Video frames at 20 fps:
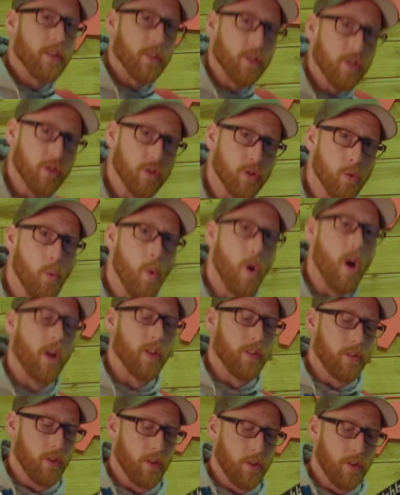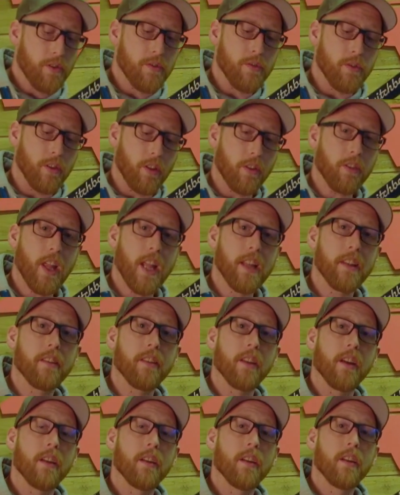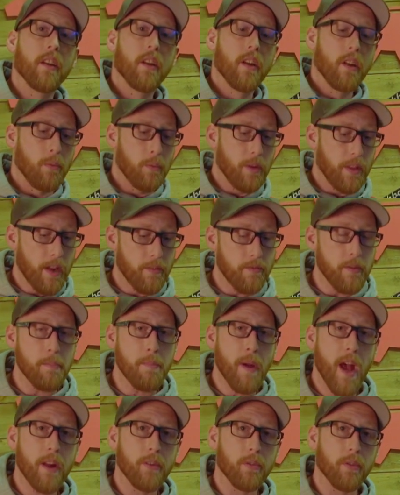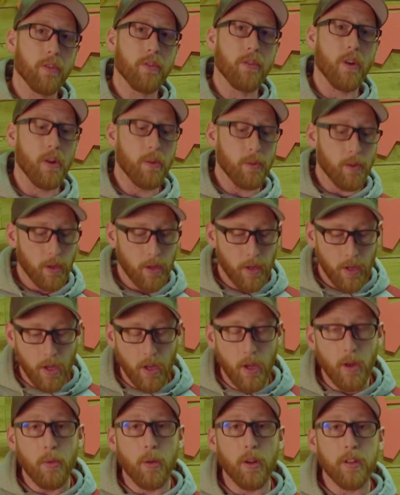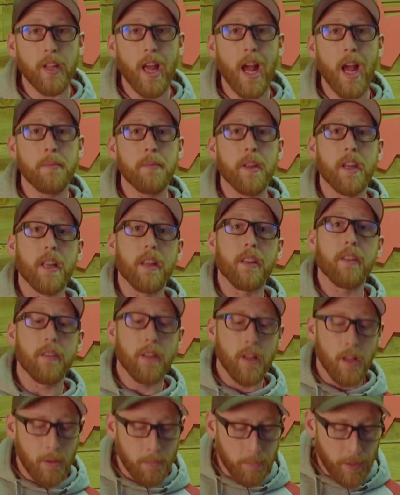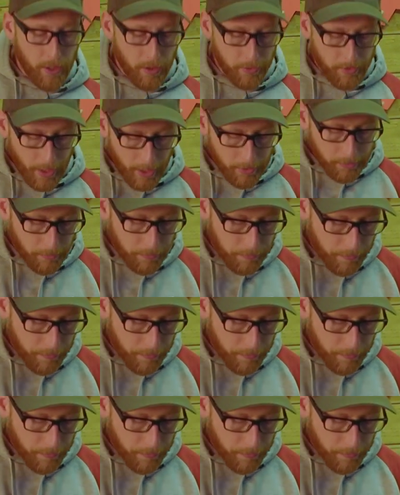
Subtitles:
to squat through the center with every pedal stroke, what's happening is, because it has a